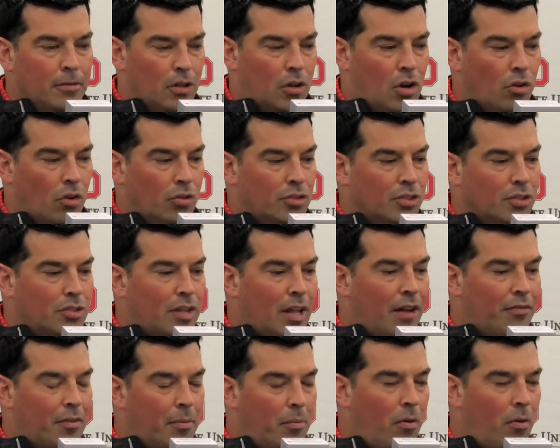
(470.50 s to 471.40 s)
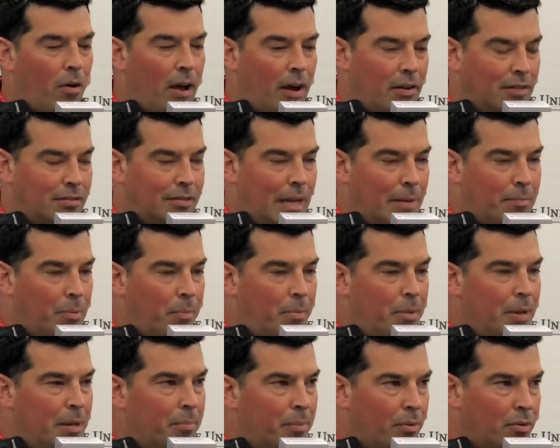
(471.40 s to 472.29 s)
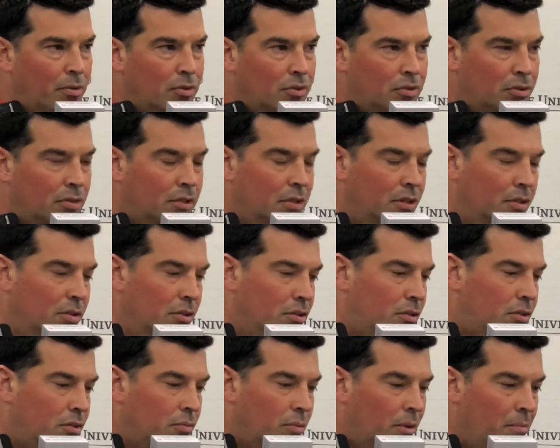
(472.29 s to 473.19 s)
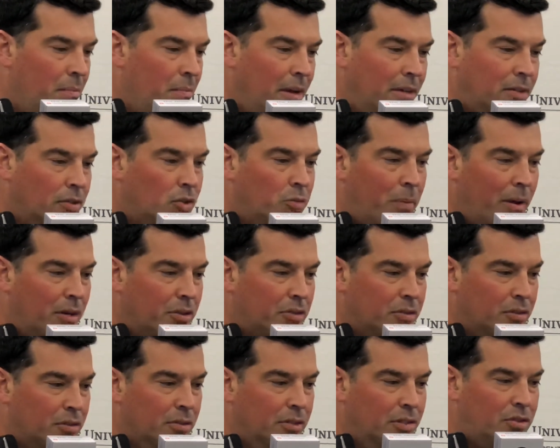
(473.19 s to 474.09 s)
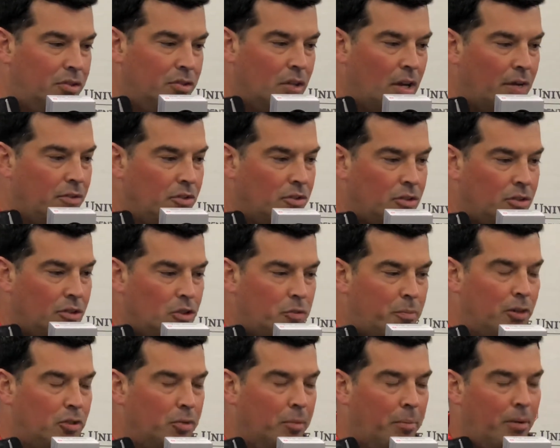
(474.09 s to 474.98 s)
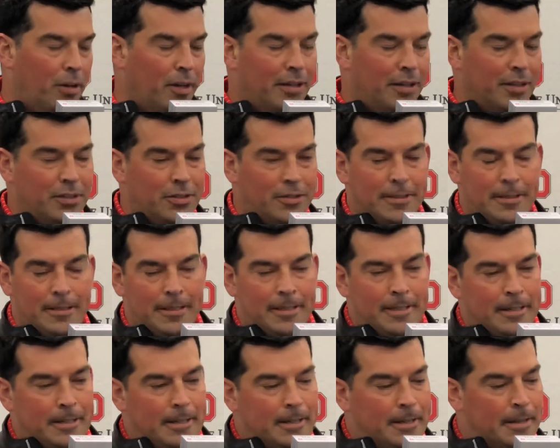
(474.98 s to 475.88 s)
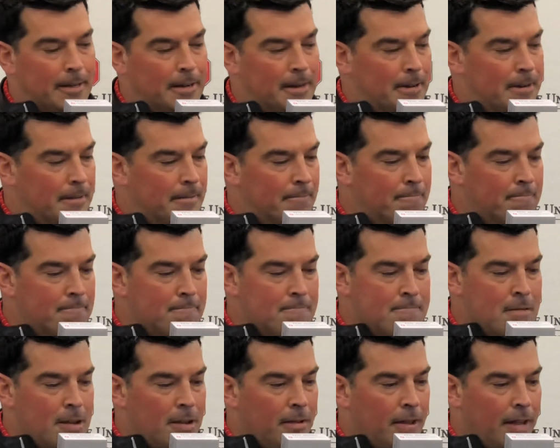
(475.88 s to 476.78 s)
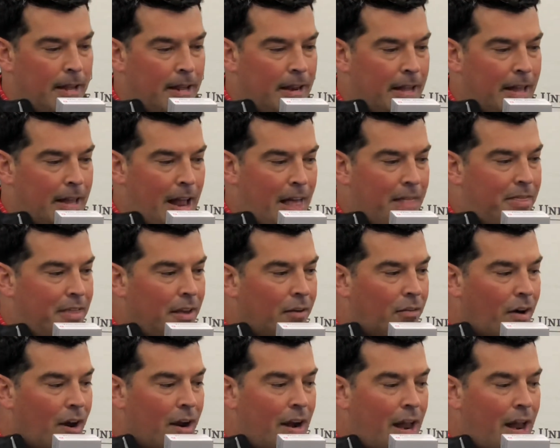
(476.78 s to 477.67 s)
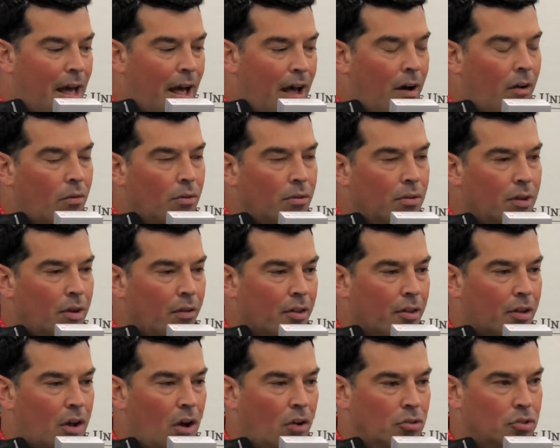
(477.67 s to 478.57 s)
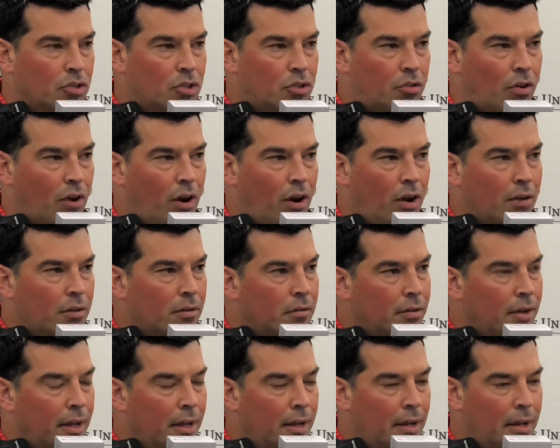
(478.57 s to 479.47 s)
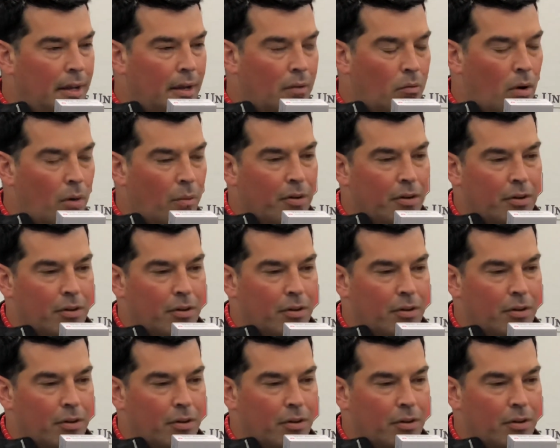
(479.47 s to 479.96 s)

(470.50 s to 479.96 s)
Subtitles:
coaching staff I'm around, the type of people is what makes it special, and this is obviously a special place. And I think right now, the culture is strong, and what we're